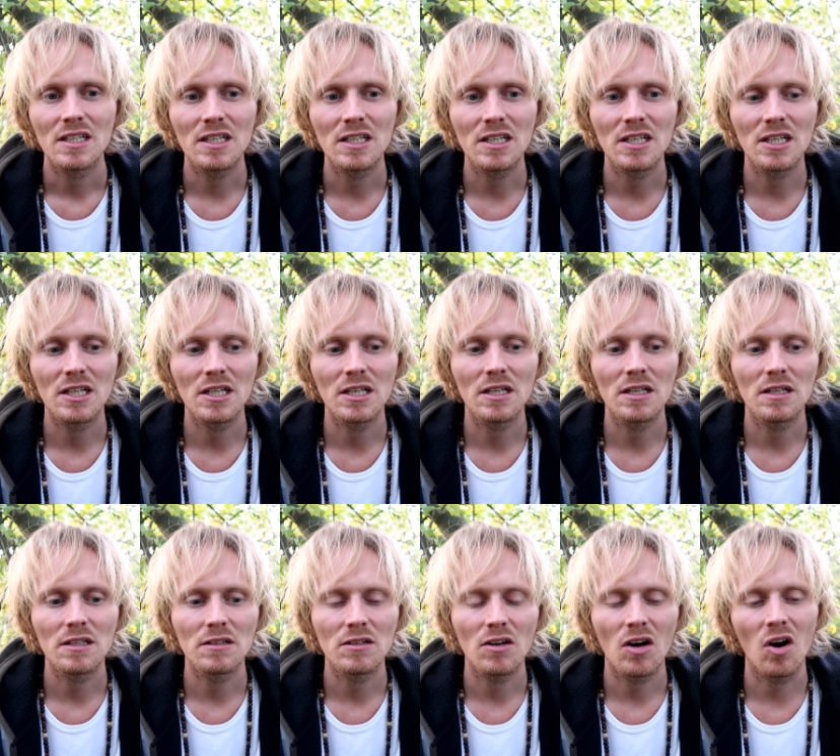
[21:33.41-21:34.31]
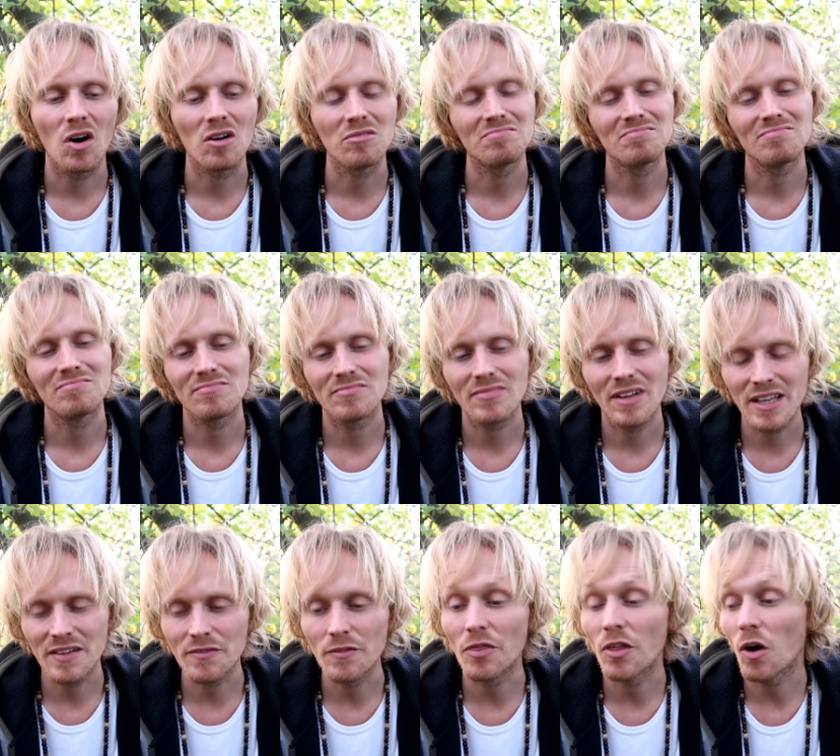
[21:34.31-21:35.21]

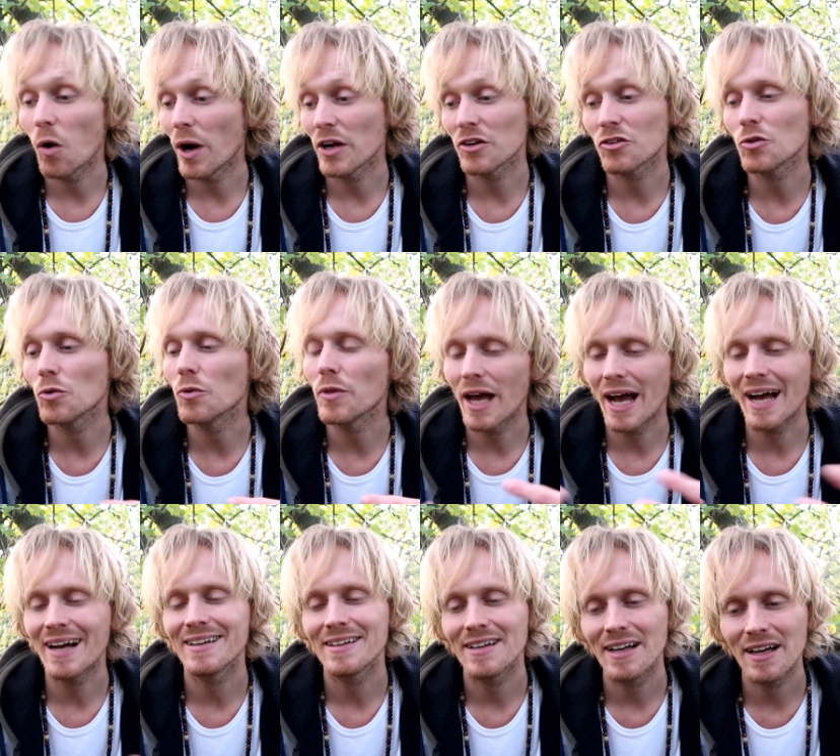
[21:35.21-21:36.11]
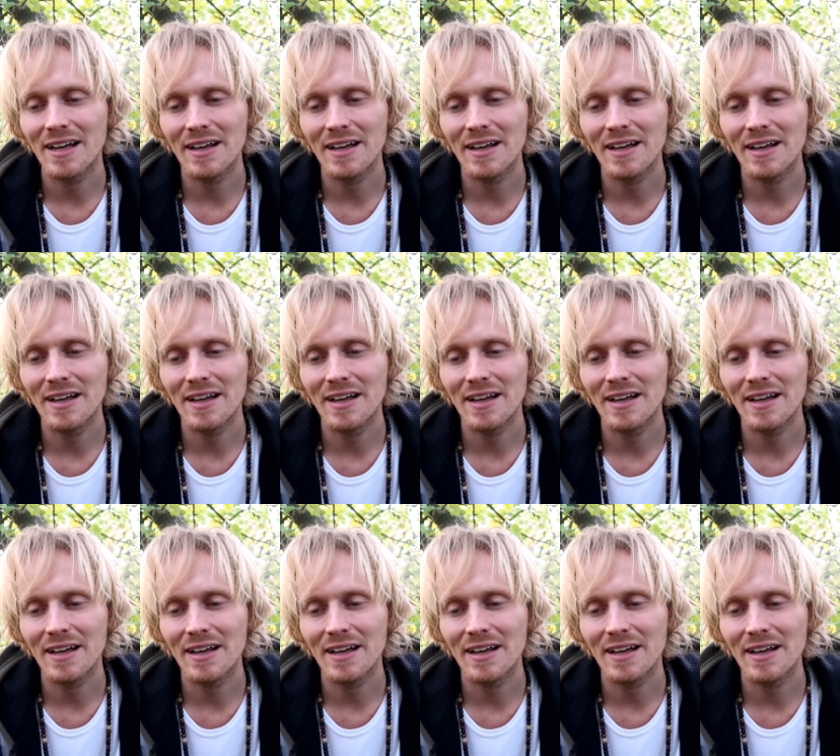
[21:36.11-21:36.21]
Even though I do that,